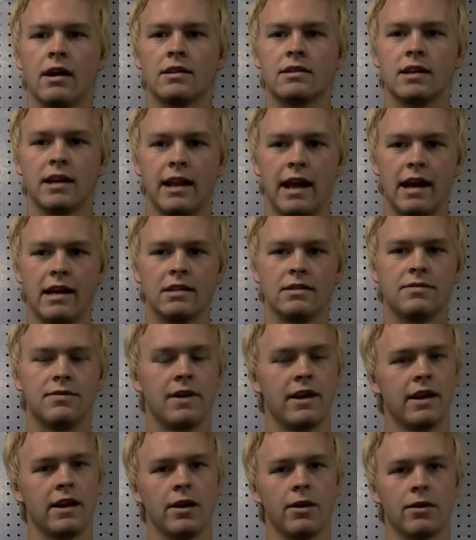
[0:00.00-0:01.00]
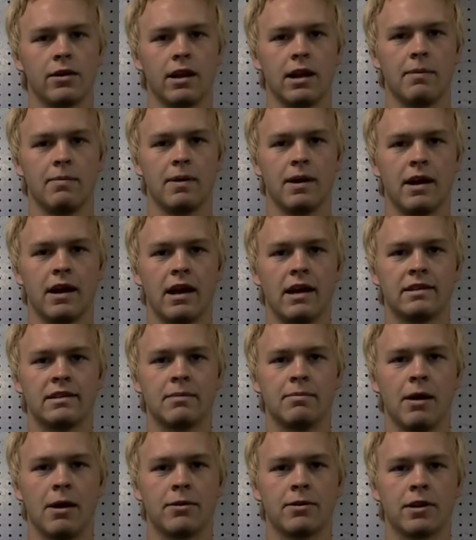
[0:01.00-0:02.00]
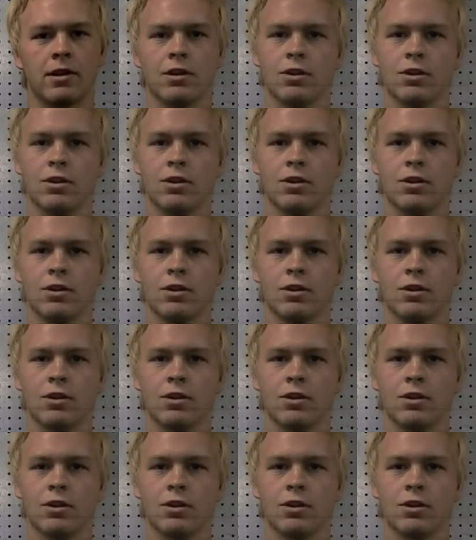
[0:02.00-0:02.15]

Today's video clip is about the